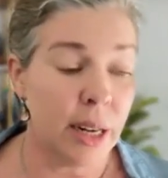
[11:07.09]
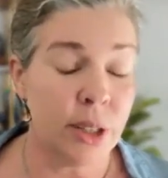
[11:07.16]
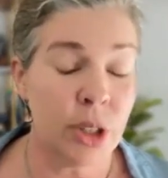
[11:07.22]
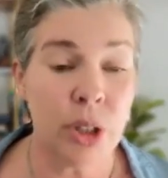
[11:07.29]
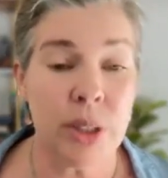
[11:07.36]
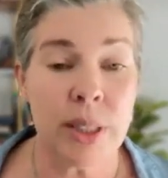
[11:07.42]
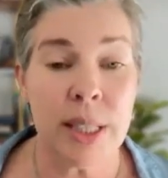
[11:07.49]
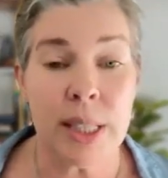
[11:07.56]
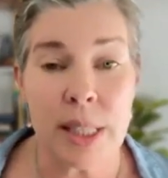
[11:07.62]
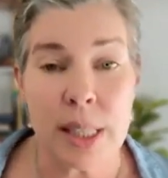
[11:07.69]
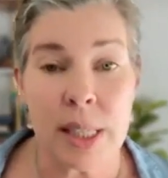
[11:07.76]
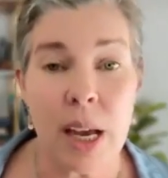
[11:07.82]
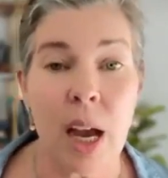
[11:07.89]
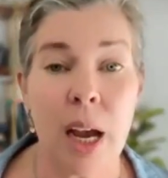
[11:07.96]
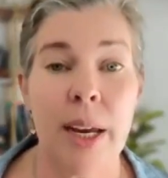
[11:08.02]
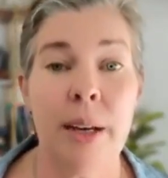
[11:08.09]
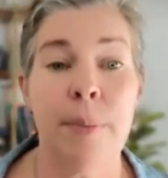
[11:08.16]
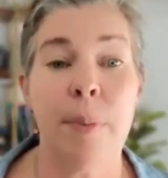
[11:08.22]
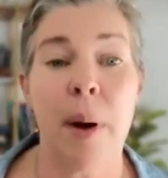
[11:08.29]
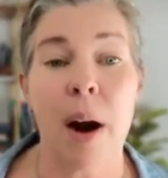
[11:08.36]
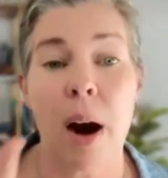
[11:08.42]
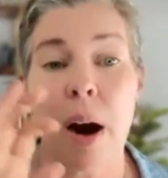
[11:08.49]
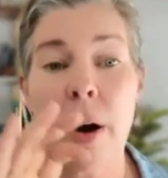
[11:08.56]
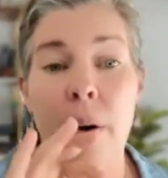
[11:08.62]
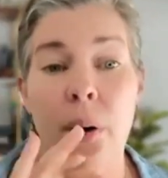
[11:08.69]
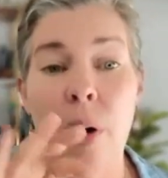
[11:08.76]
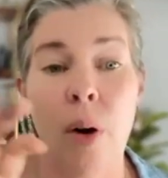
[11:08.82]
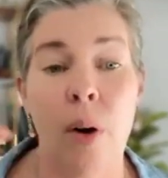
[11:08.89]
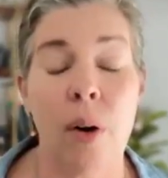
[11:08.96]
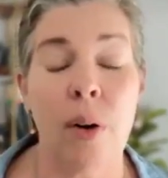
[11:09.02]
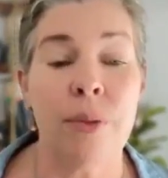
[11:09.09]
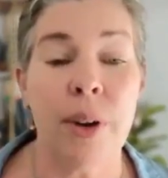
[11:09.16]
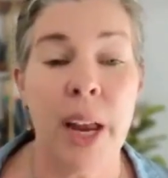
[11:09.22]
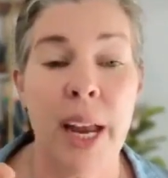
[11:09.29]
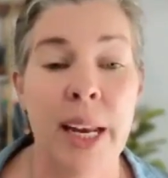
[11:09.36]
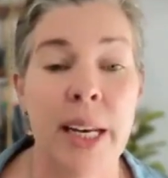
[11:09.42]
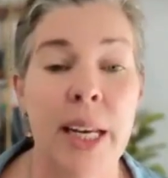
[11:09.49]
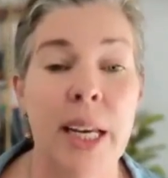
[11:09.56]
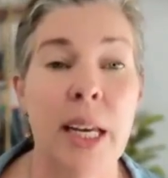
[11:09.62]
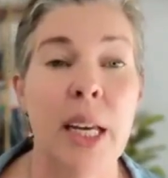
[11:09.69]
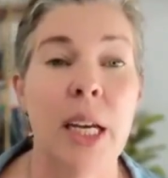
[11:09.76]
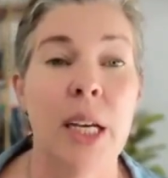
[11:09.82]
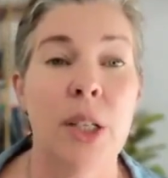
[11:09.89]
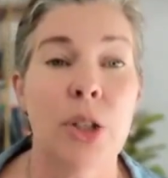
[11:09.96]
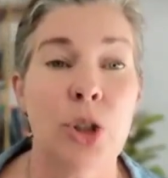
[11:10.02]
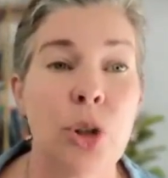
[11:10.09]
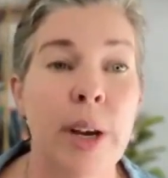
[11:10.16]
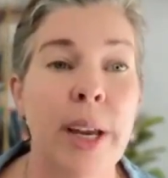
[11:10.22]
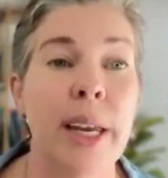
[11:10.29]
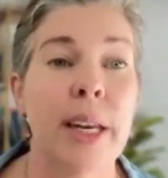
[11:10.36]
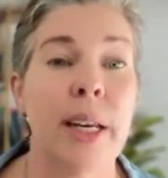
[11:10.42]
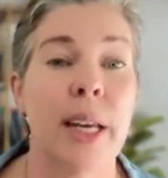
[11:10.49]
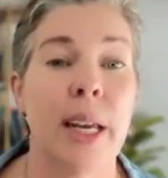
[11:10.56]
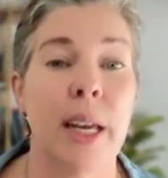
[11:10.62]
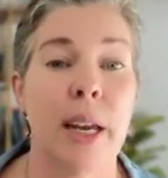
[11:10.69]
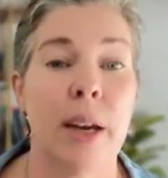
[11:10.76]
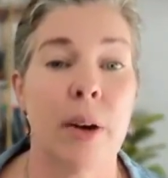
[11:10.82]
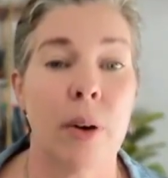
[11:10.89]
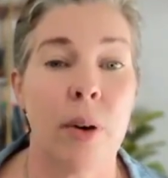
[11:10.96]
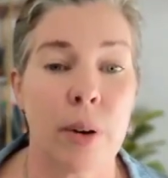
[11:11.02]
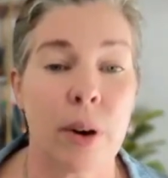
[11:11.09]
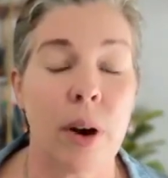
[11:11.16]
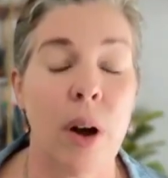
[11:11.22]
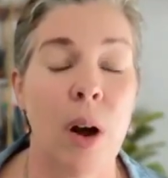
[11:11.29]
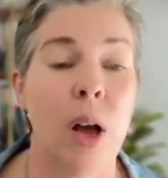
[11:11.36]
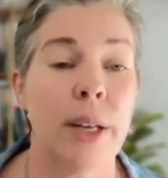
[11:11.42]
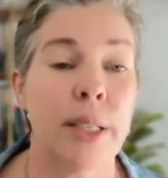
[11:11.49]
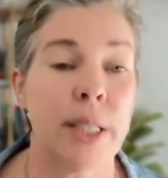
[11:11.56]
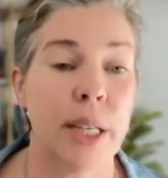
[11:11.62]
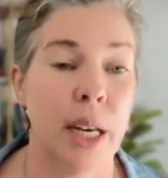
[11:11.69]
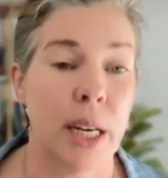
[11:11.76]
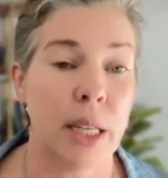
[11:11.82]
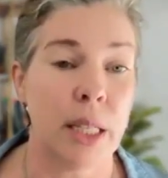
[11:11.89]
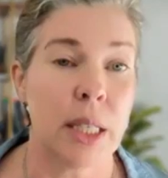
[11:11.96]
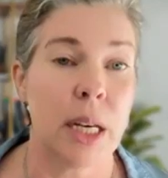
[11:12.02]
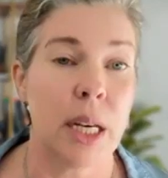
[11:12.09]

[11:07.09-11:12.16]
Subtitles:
Just the sidebar of any training or content